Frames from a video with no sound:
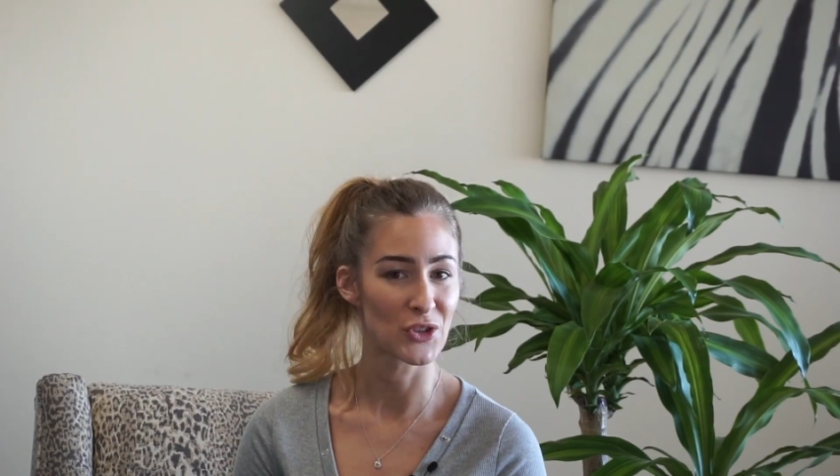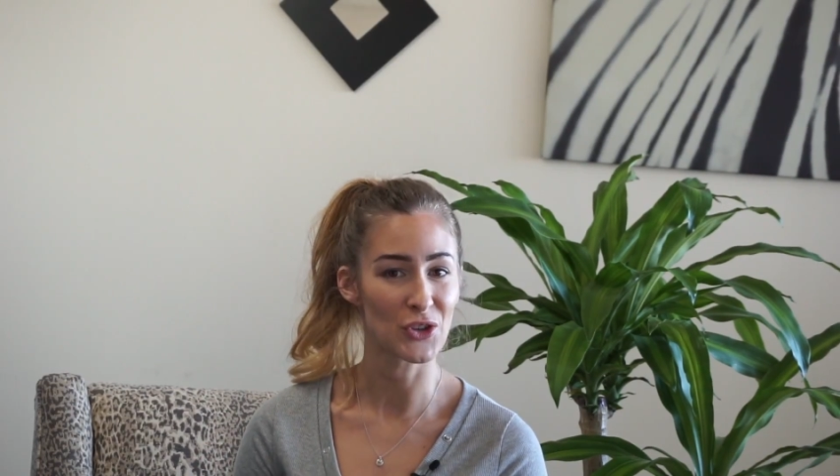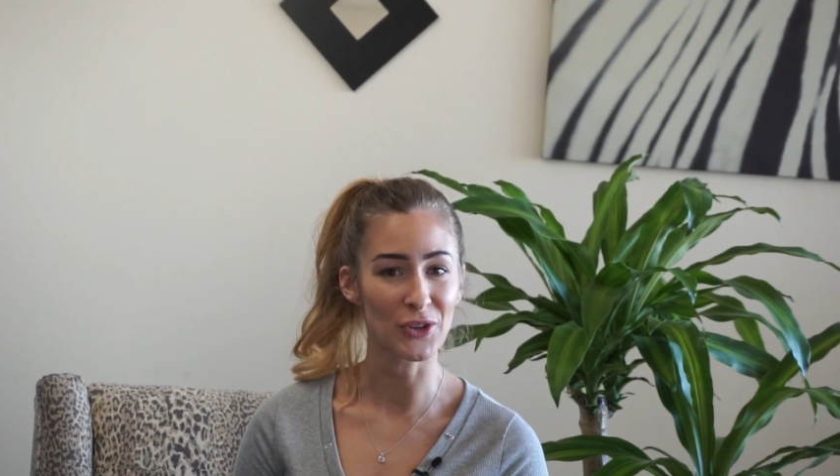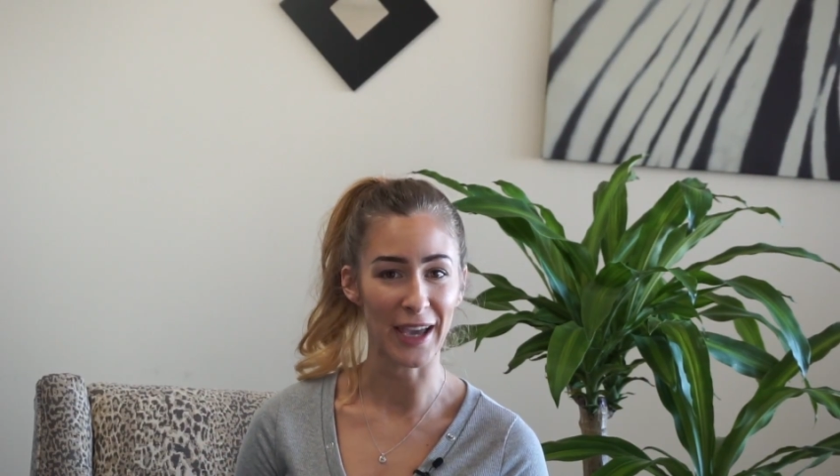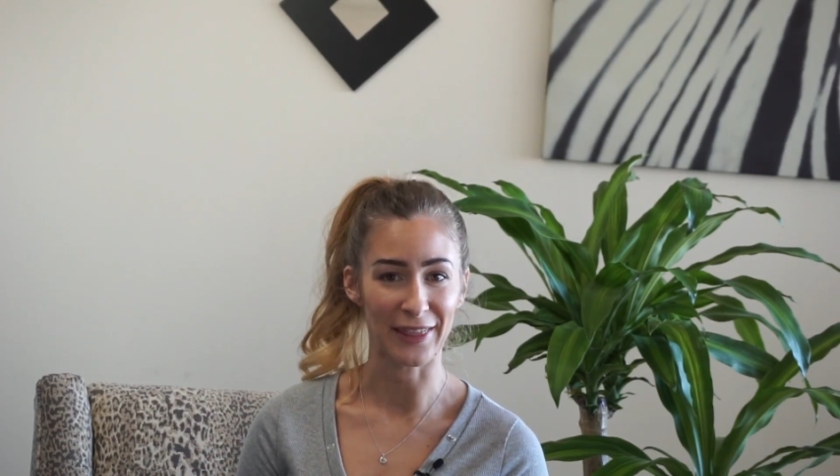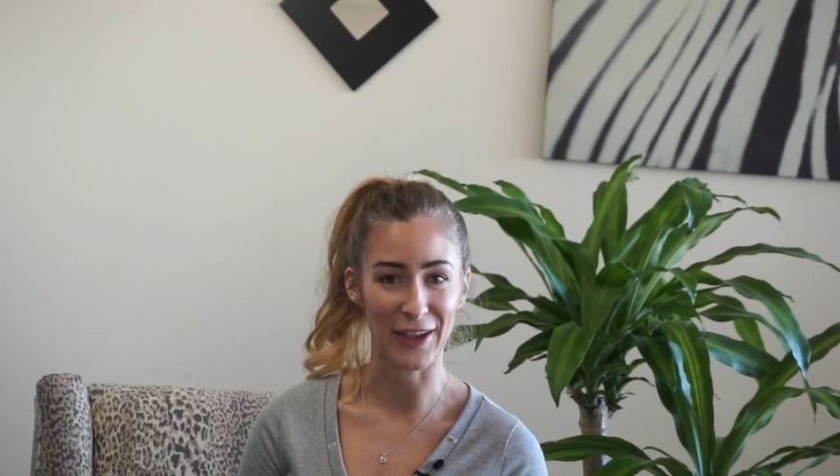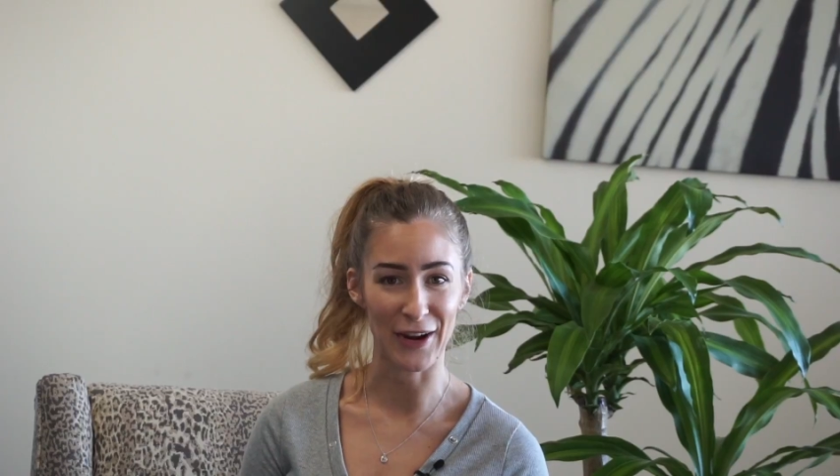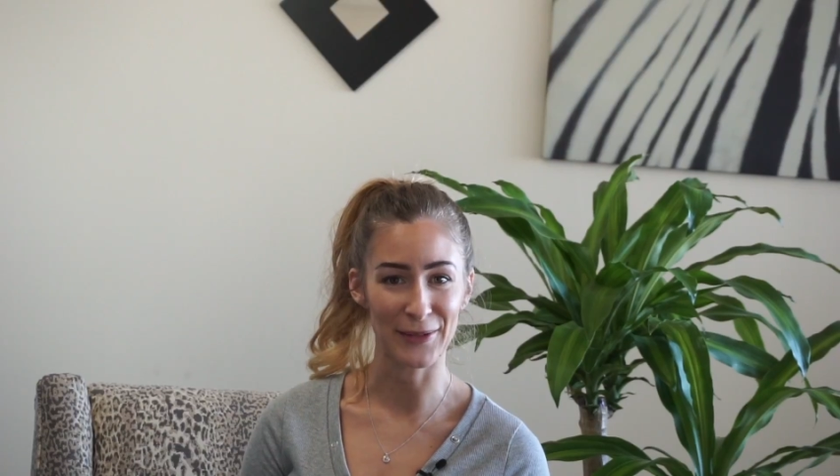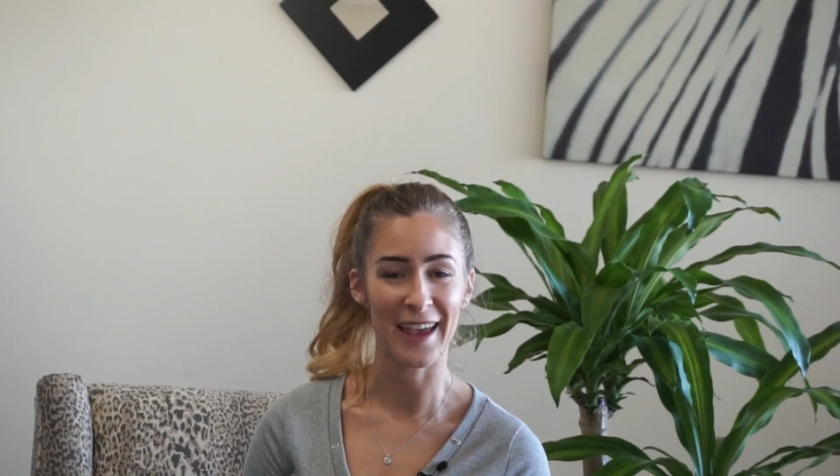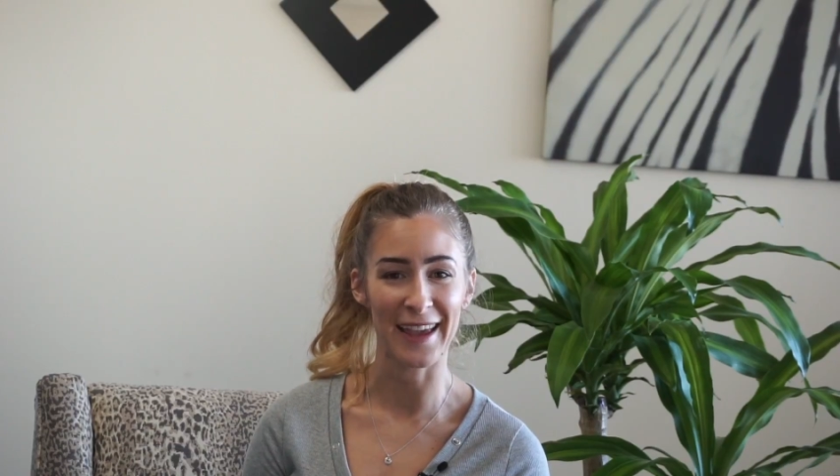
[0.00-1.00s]
So you'll get
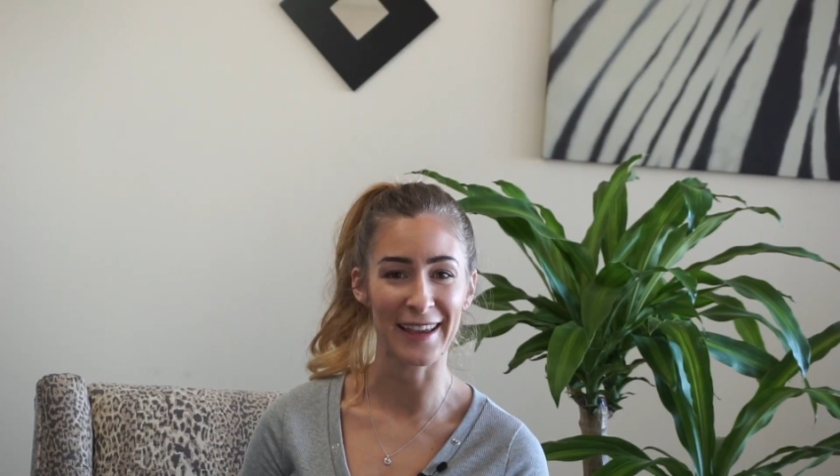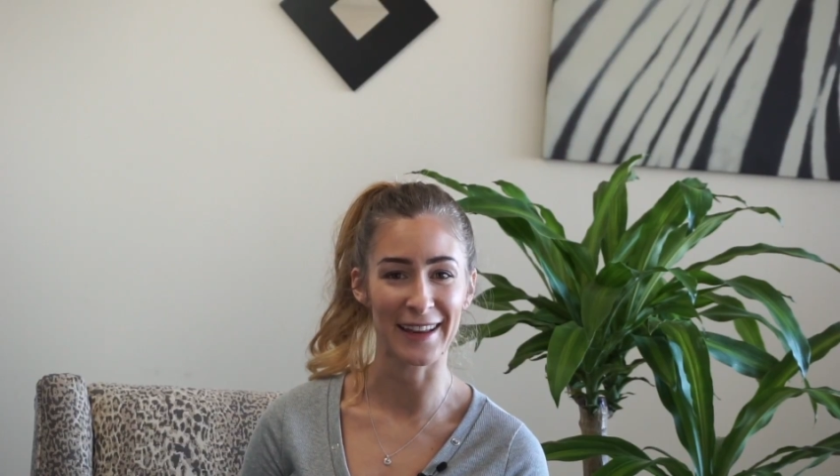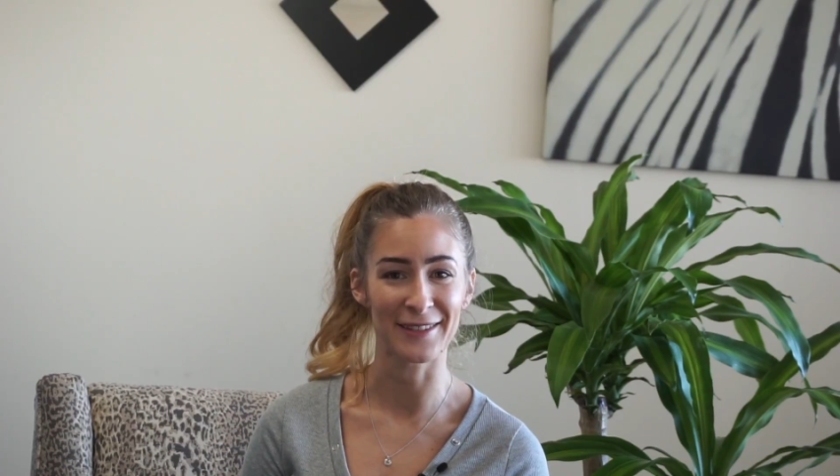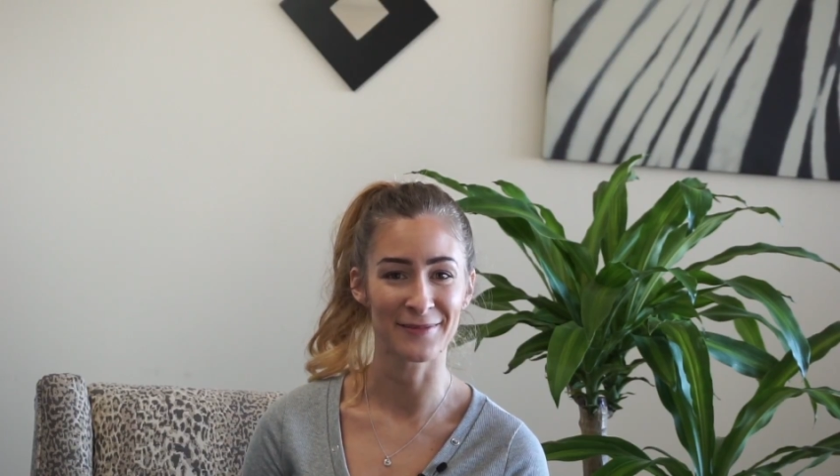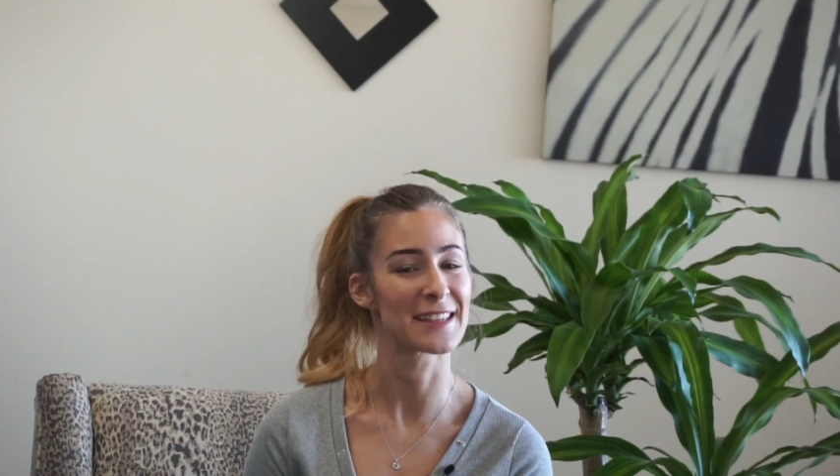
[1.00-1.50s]
there, hang in.